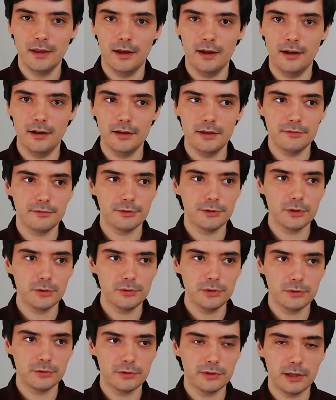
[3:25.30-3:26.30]
Even though
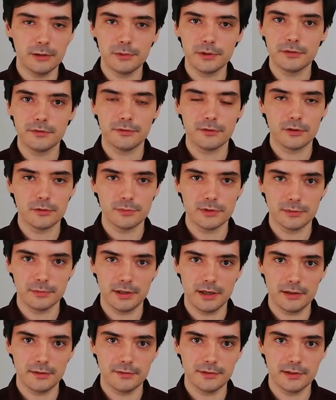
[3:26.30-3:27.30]
you could always form some
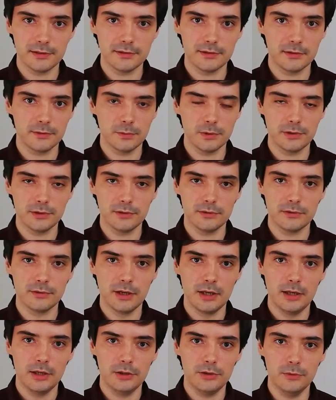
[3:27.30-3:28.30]
kind of sentence where
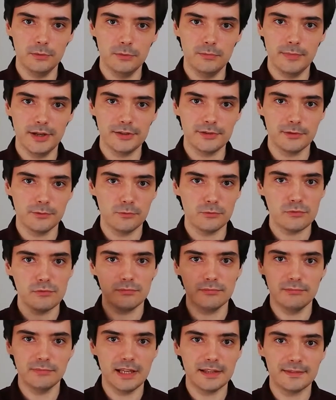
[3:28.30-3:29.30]
you
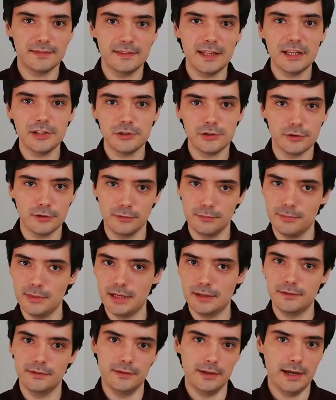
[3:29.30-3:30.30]
mention that nature
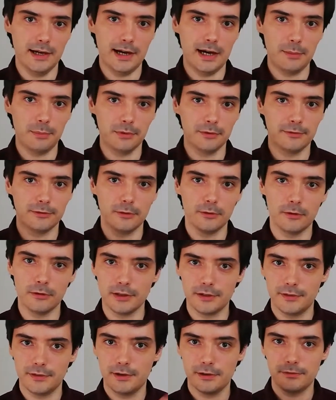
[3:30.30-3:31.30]
made the apple fall,
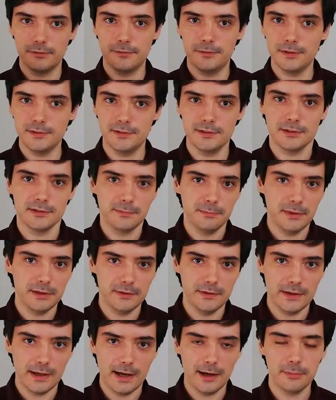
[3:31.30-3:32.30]
or that physics
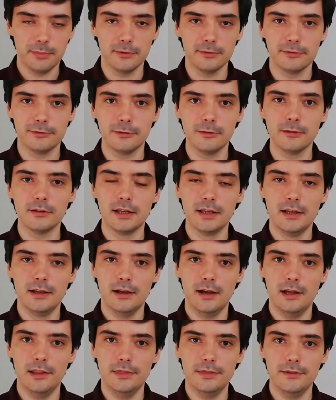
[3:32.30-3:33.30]
made the apple fall,
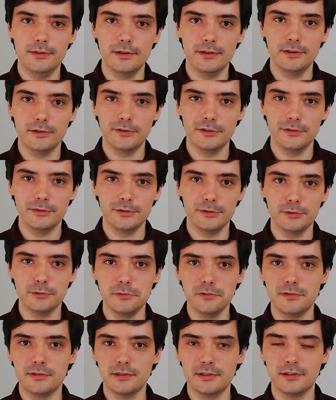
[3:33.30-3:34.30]
and
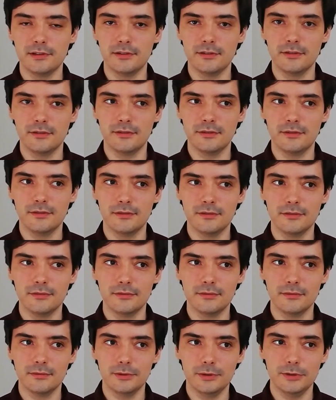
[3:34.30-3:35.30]

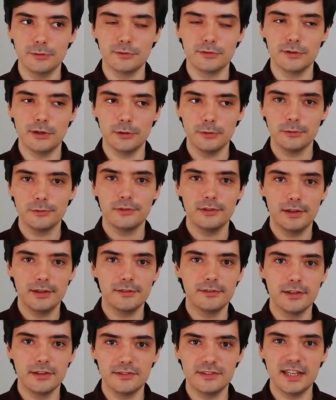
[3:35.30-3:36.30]
use those
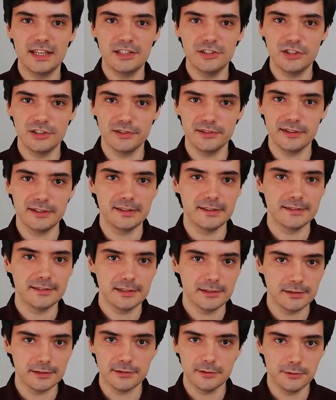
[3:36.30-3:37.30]
as agents in the
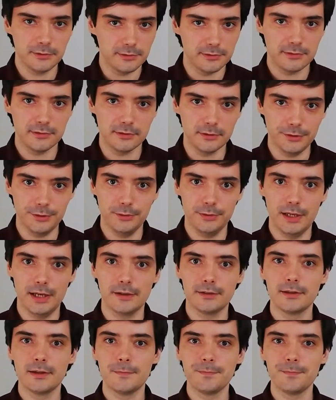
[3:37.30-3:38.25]
sentence, you could still do that.